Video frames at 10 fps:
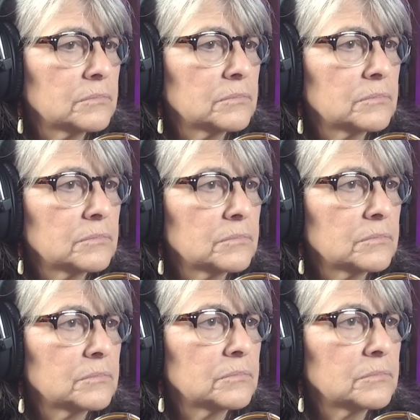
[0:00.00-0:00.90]

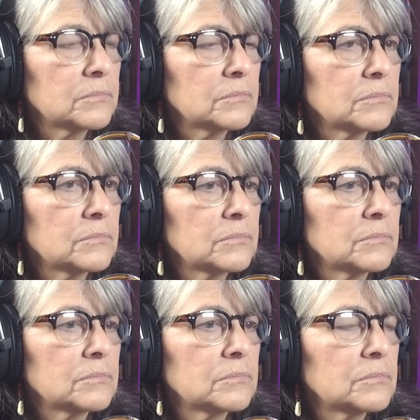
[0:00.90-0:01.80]

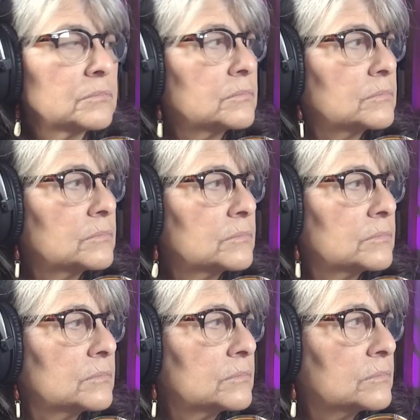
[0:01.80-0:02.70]

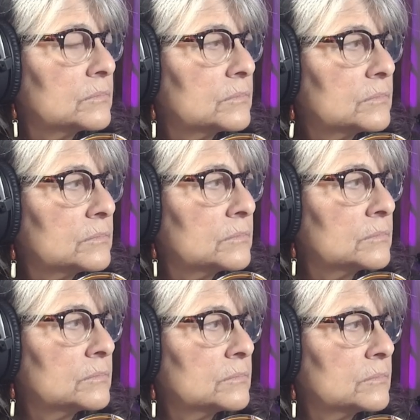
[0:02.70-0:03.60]

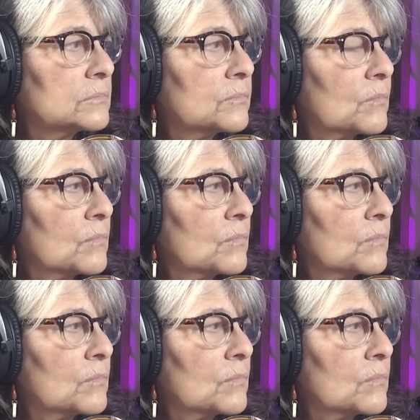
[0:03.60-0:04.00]
This person isn't speaking.